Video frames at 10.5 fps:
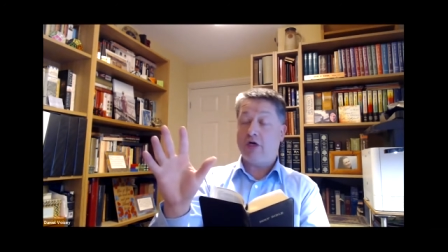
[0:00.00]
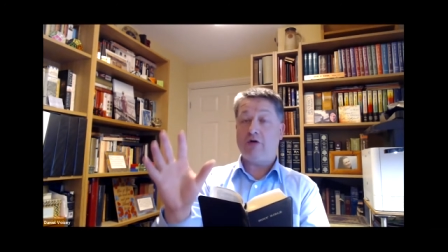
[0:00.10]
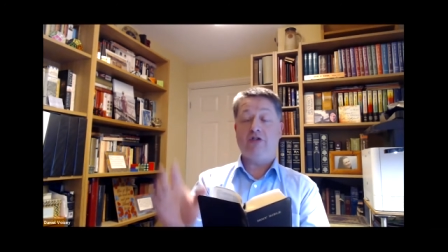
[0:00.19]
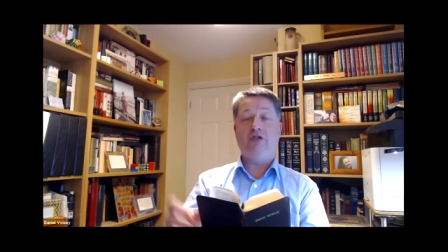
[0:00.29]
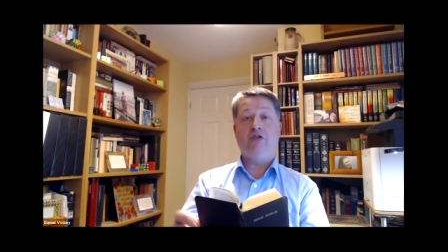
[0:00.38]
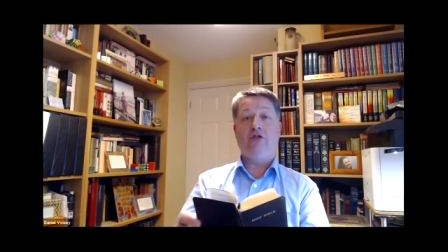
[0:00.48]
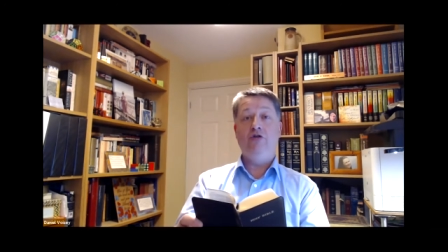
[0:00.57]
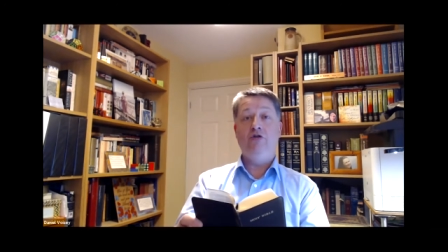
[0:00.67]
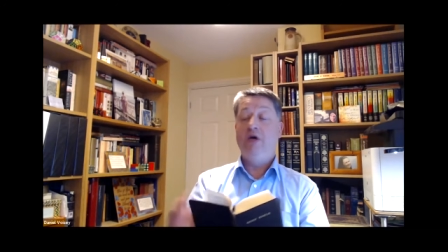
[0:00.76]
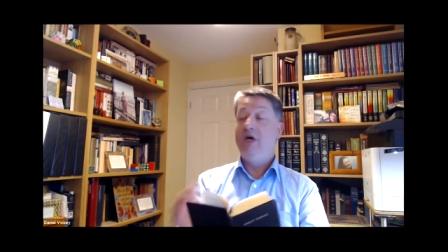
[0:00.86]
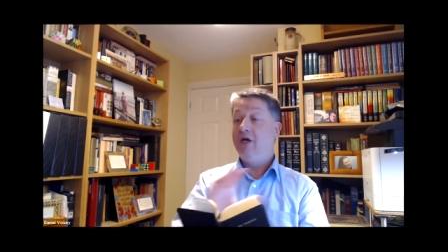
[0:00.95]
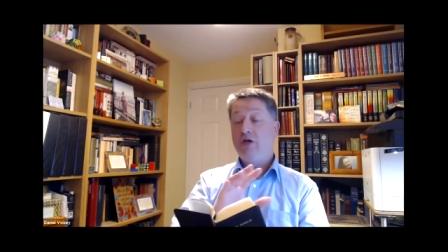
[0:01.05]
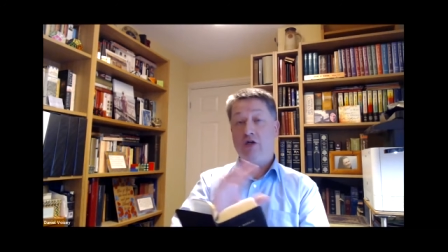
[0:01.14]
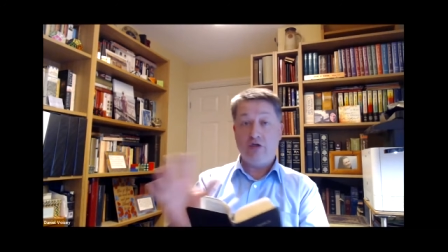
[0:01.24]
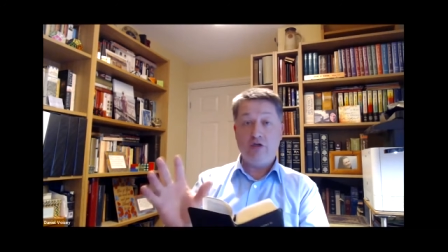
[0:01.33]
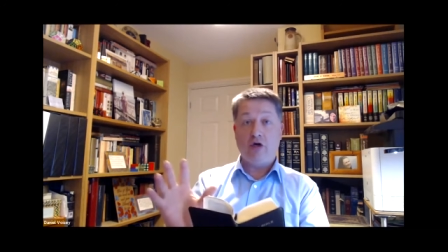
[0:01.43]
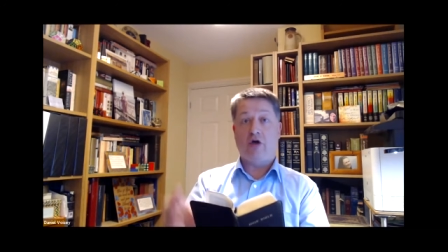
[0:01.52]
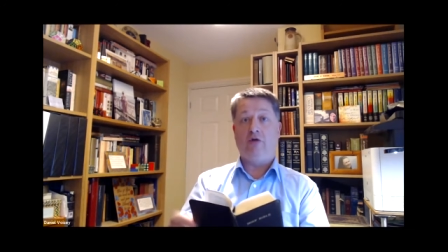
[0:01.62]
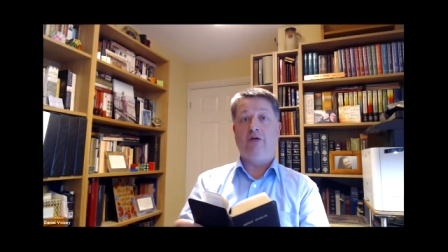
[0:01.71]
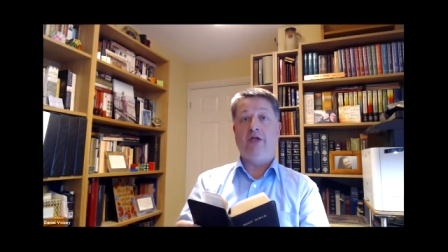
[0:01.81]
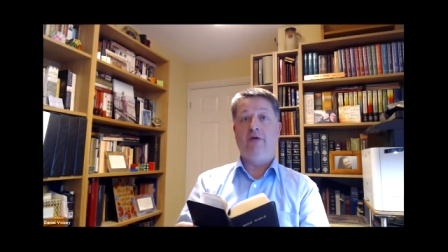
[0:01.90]
across the tomb could not
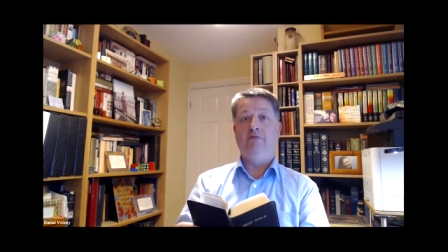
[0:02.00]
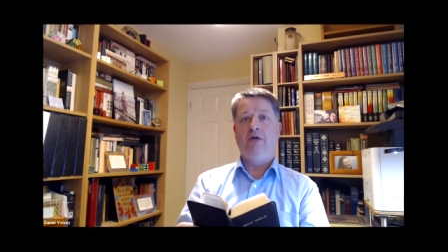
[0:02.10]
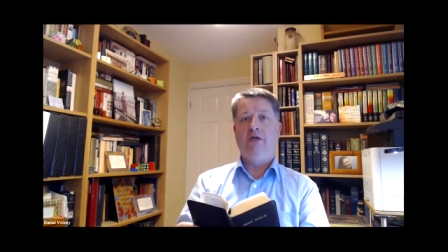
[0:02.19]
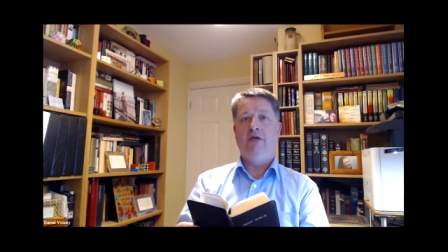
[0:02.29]
hold him.